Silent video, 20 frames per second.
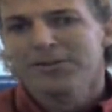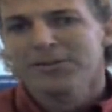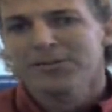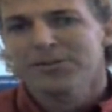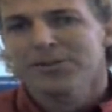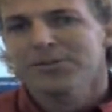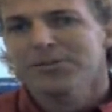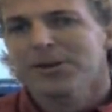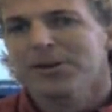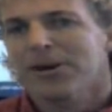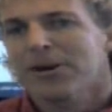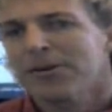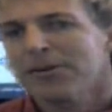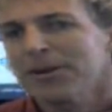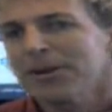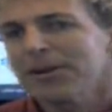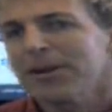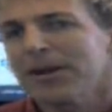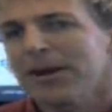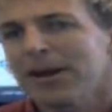just using our
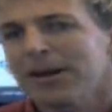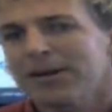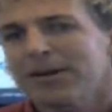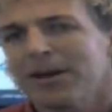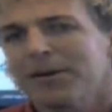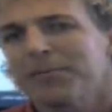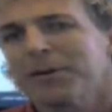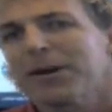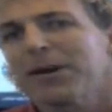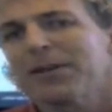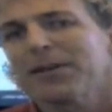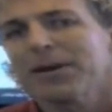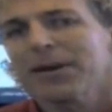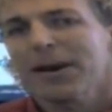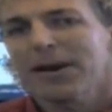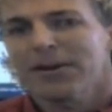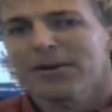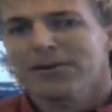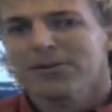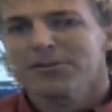leading economic
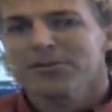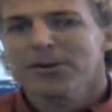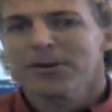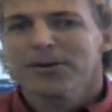indicators.